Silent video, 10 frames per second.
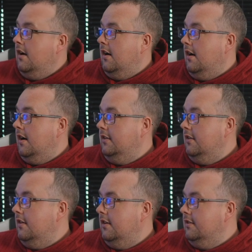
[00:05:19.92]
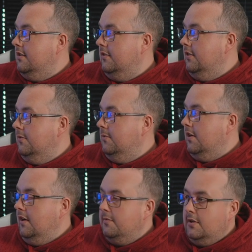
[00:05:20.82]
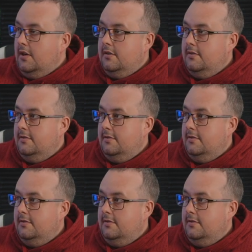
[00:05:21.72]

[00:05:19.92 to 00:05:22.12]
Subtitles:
I don't know why I'm going